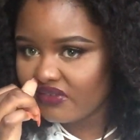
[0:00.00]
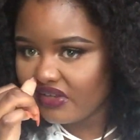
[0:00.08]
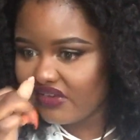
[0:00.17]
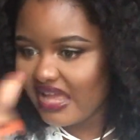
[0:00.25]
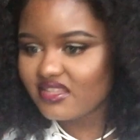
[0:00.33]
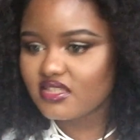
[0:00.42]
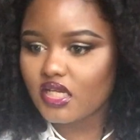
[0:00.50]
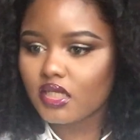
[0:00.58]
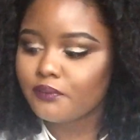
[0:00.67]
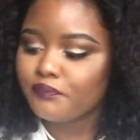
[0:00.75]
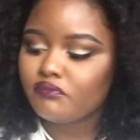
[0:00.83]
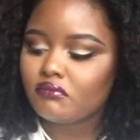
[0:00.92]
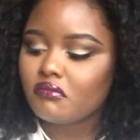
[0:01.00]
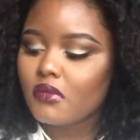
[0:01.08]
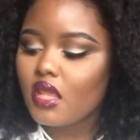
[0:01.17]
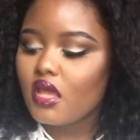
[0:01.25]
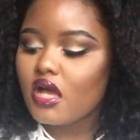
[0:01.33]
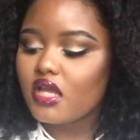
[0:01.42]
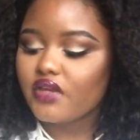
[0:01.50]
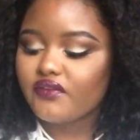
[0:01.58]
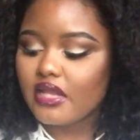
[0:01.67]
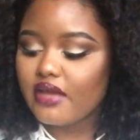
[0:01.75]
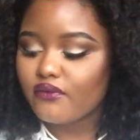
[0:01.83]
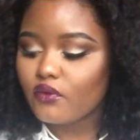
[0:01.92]
Favourite actor? I don't
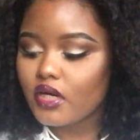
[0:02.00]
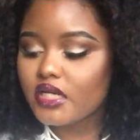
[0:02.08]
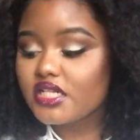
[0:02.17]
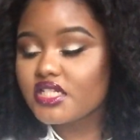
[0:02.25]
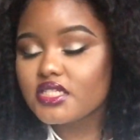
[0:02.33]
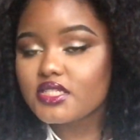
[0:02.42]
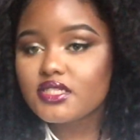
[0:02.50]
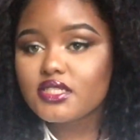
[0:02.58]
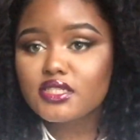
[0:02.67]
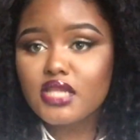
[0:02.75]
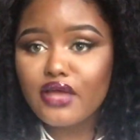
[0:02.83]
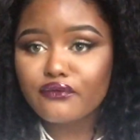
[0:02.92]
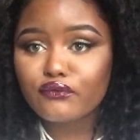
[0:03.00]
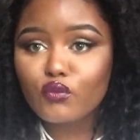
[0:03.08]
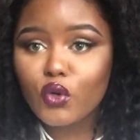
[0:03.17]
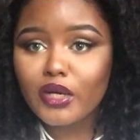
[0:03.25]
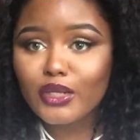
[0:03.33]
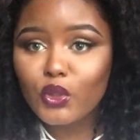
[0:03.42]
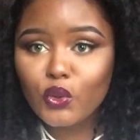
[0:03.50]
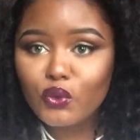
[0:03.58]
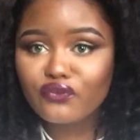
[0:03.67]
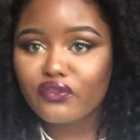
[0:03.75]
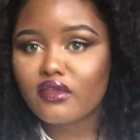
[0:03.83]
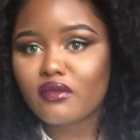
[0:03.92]
really have one. I just have quite a lot
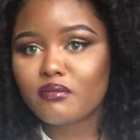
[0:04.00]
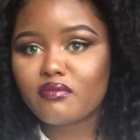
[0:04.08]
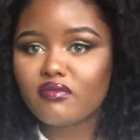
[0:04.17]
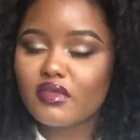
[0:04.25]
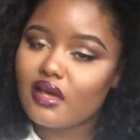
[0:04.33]
of them.